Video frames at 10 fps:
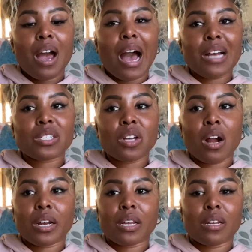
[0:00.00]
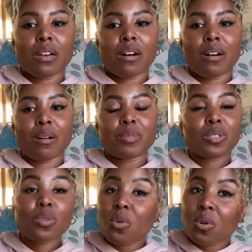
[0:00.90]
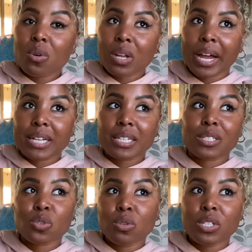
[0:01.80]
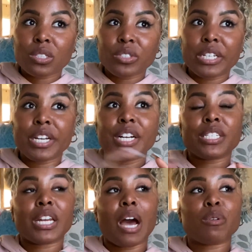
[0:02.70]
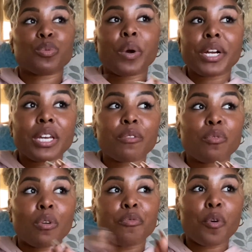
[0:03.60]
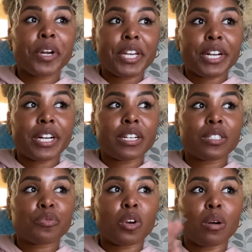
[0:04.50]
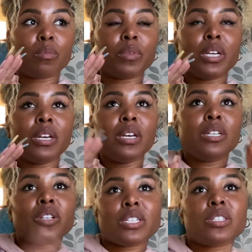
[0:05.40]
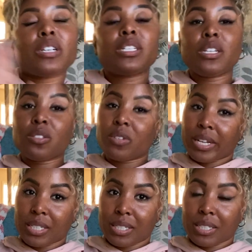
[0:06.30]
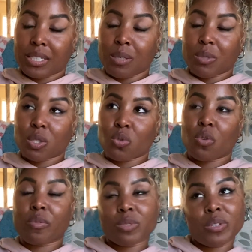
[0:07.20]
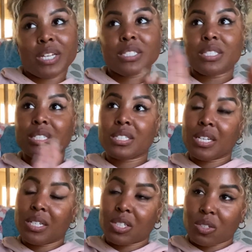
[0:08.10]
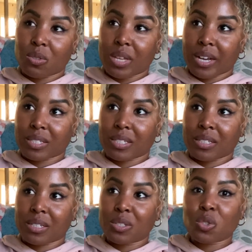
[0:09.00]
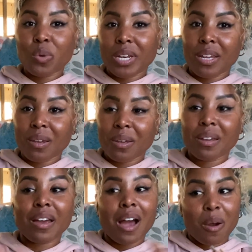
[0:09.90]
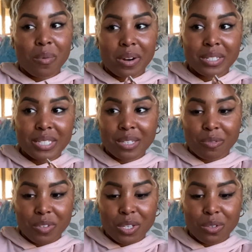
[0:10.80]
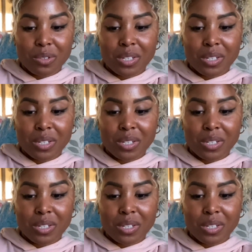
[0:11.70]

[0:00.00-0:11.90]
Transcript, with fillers: I started um, school. Like I said, school took three years and I was working for four years from 2013 to 2016 was school. From 2016 to 2020, I worked in the field.